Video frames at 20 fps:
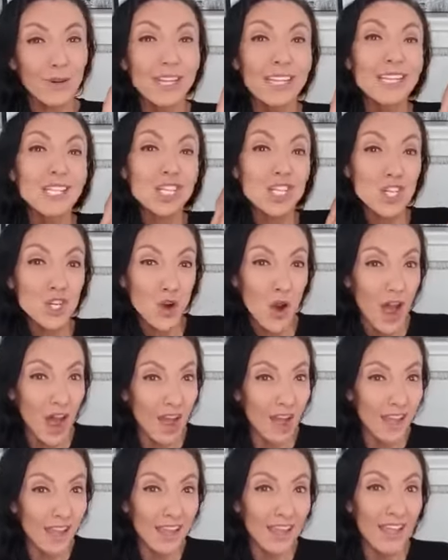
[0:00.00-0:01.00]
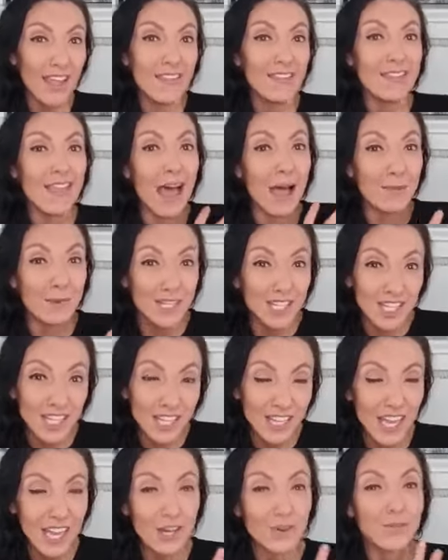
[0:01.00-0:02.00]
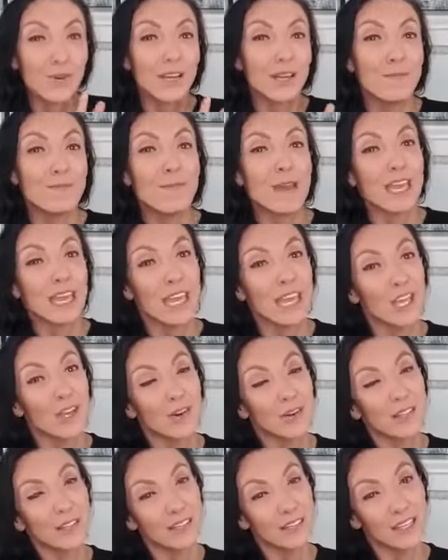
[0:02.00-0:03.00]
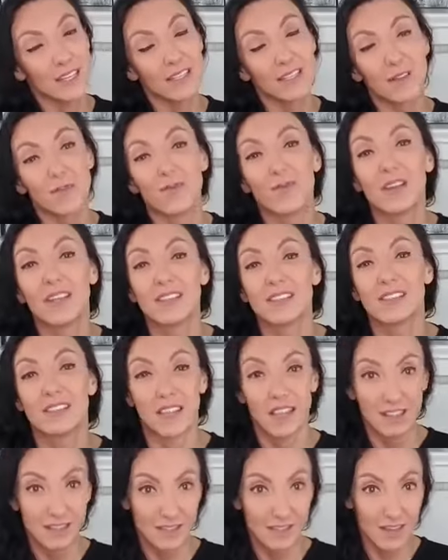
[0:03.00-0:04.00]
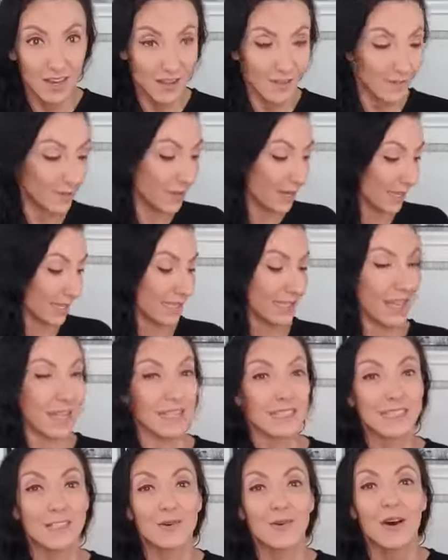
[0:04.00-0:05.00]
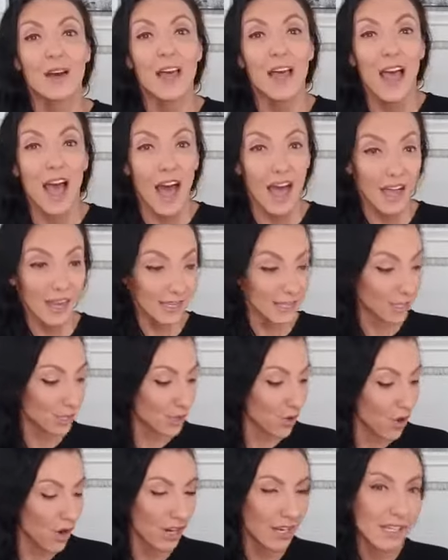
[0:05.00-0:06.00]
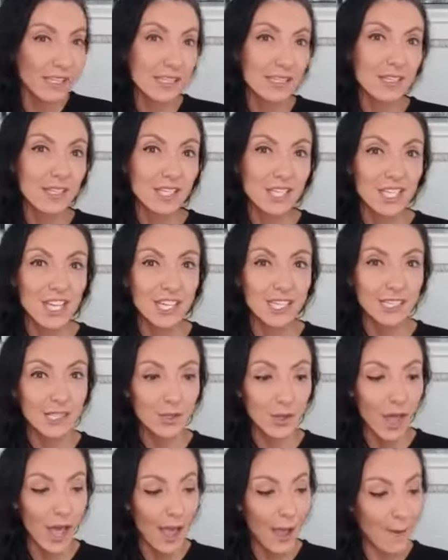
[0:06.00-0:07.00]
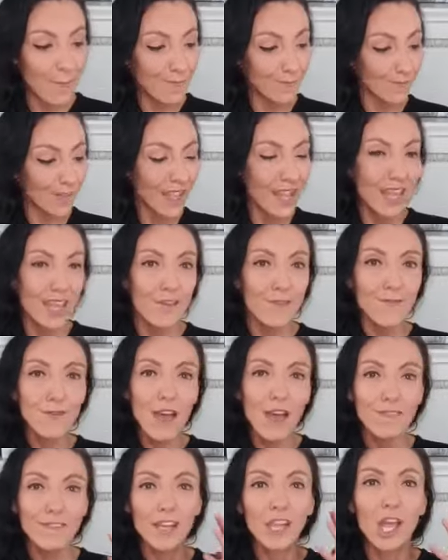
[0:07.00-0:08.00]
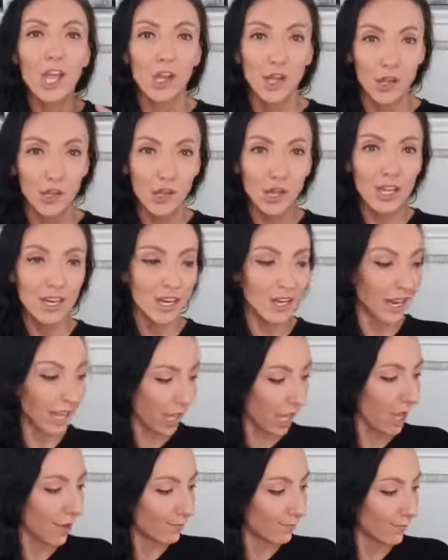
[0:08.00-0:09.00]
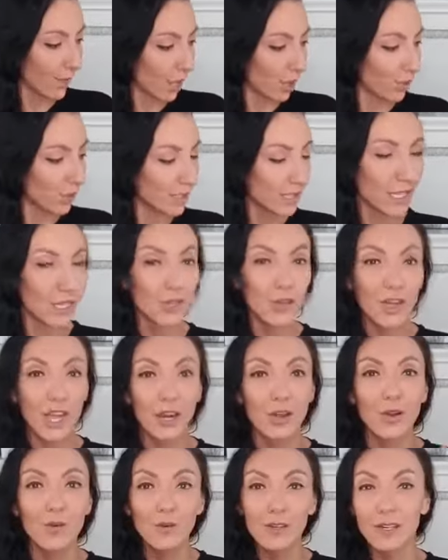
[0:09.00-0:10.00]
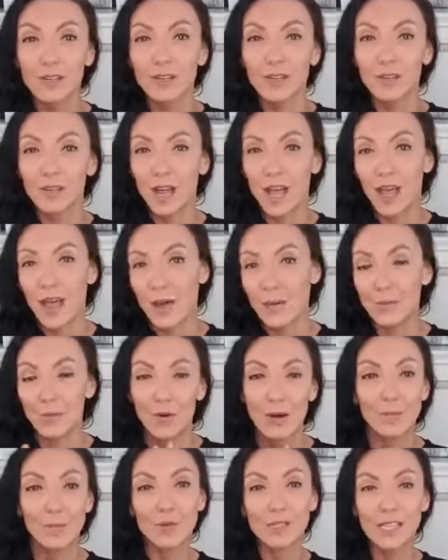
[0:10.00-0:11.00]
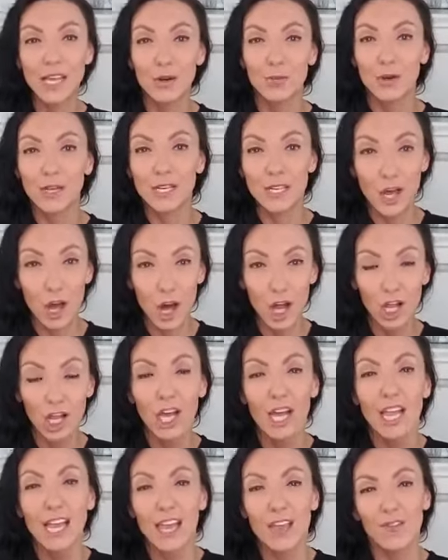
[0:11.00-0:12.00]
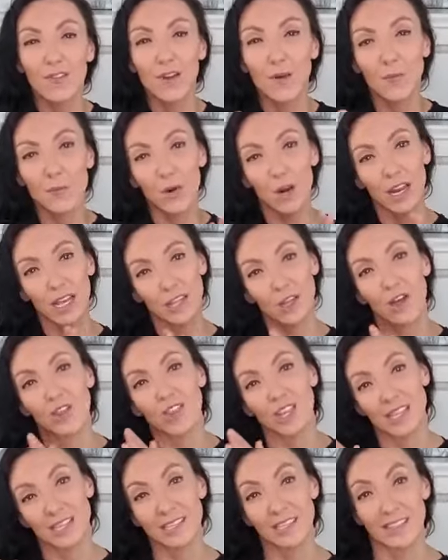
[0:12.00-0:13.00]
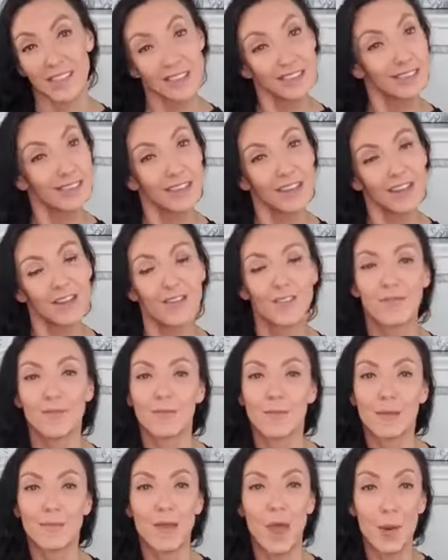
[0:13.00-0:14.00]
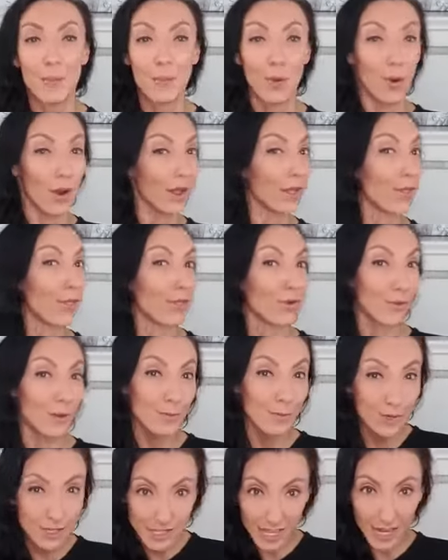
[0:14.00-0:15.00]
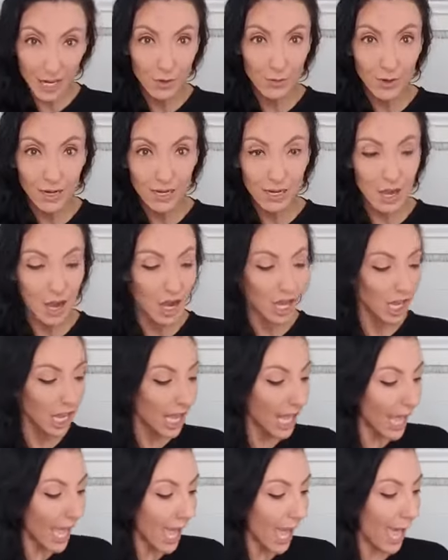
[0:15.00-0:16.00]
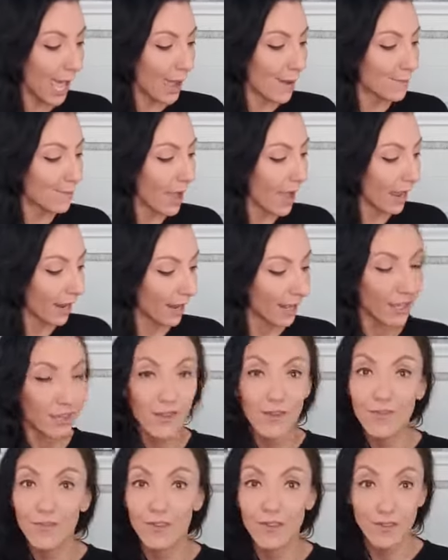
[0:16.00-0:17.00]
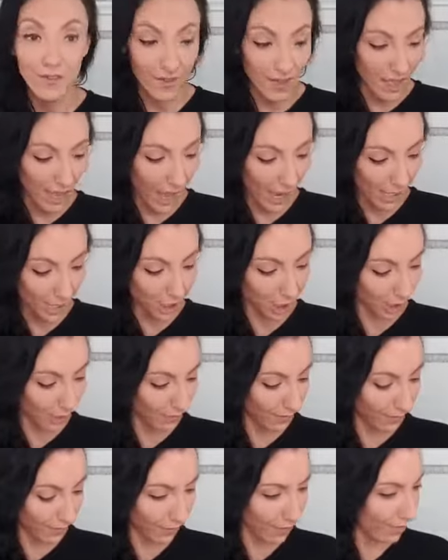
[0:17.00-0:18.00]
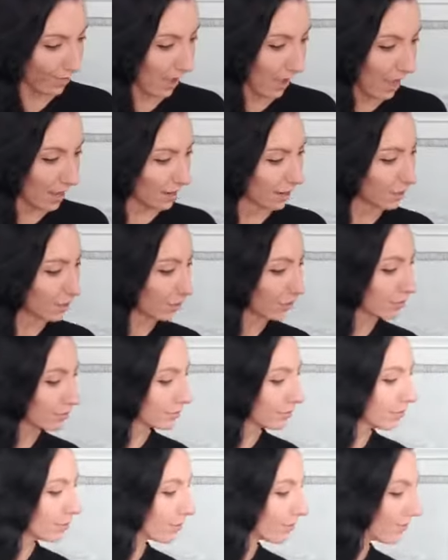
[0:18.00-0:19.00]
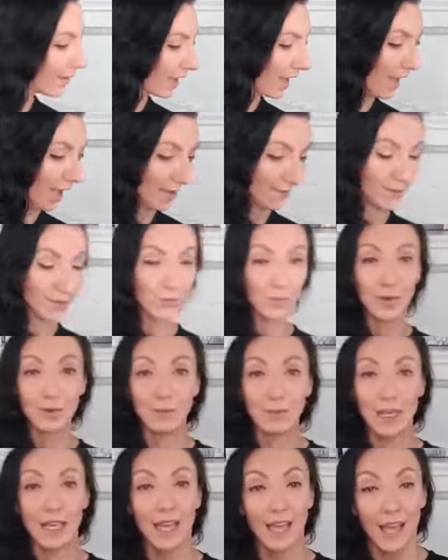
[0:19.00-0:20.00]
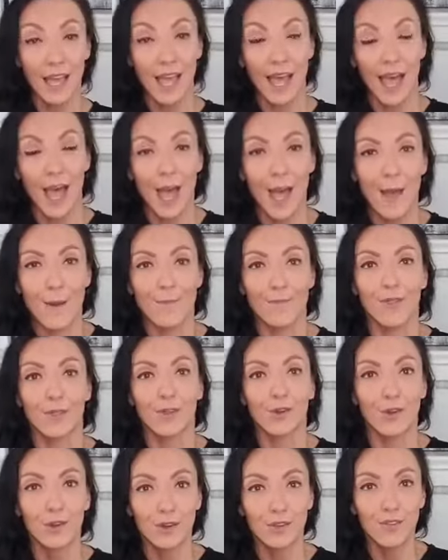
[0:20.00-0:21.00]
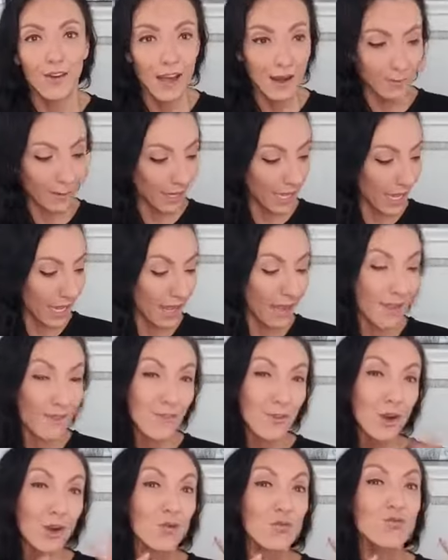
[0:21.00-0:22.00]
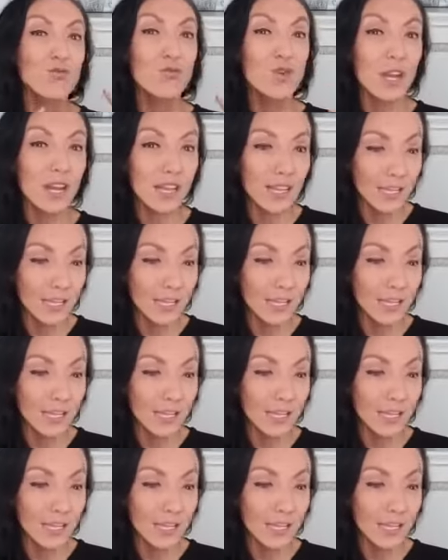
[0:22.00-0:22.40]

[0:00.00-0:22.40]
drying and damaging and really making your skin really sensitive to the sun. So I strongly suggest if you have like a good skin, you can go with 1% retinol. If you're more like on the sensitive, maybe a 0.3% retinol. I like the Vivier actually for that. I don't know if I have it with me. Good vitamin A. If you're really